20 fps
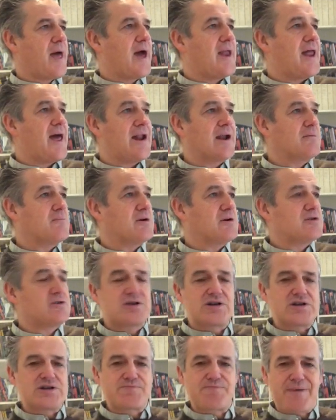an element
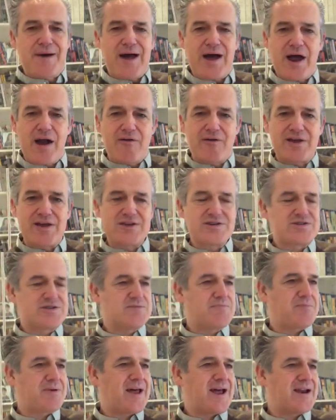that is powering into
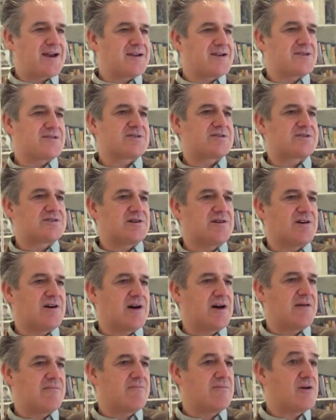the planet at the
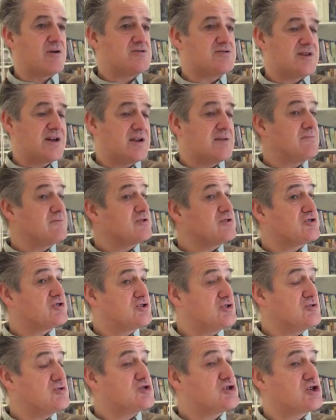time. Those elements
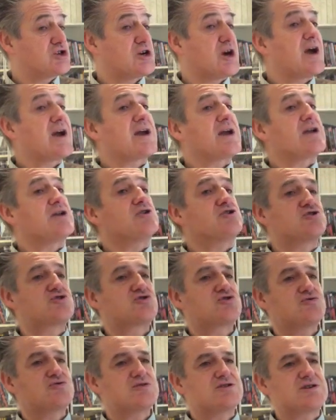do change
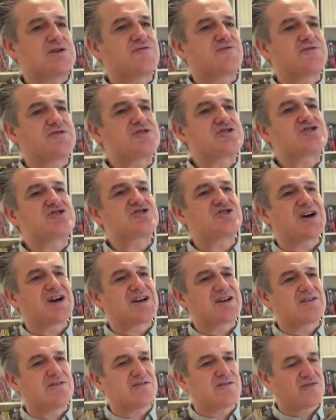through the different
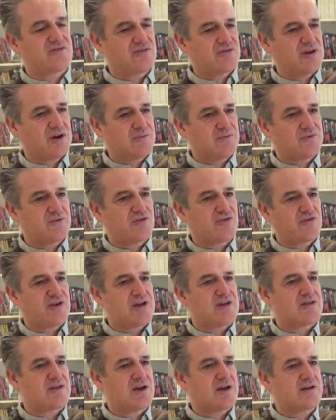cycles, I will
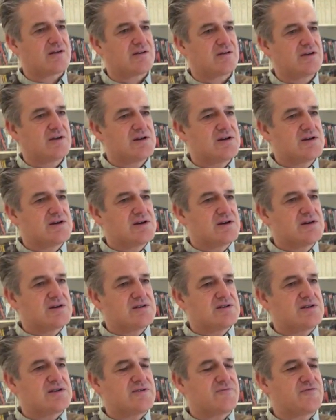say that.
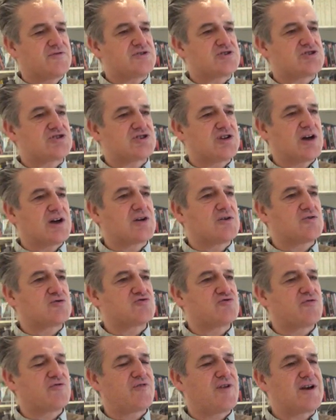The different
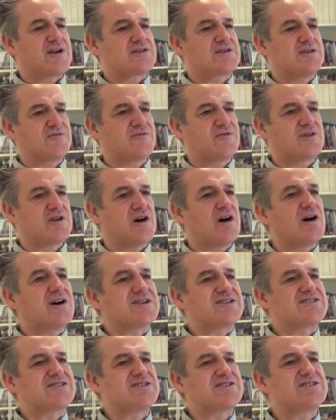cycles reflect different
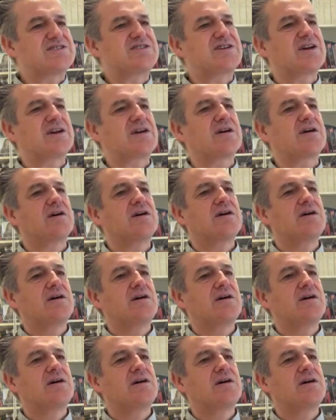artistic